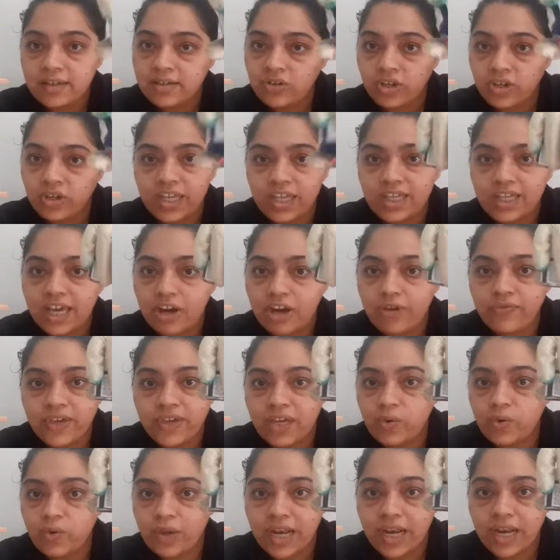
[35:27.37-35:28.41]
Okay, they are of
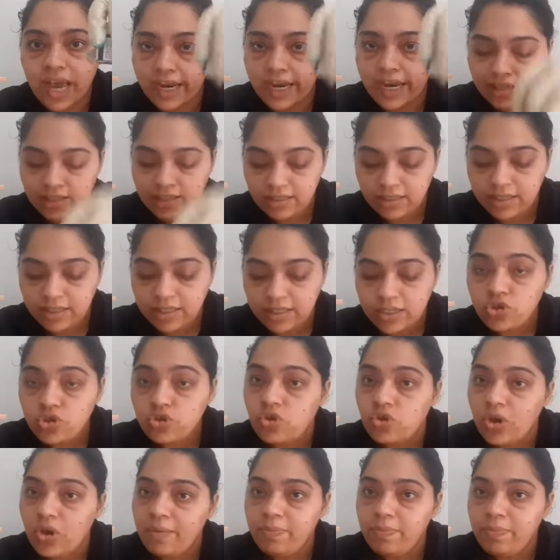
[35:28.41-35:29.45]
equal height.
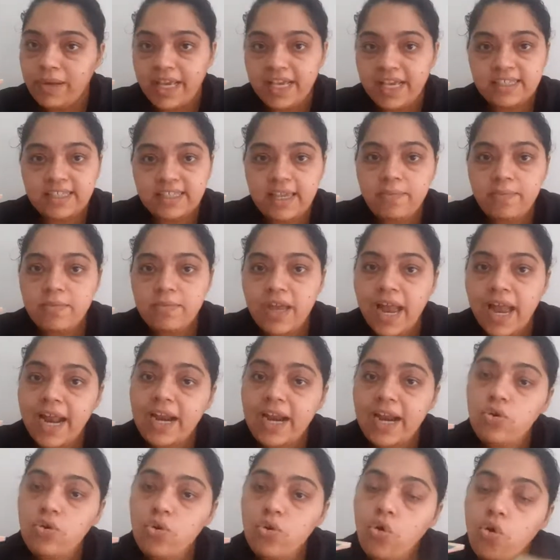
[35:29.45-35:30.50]
So I place them and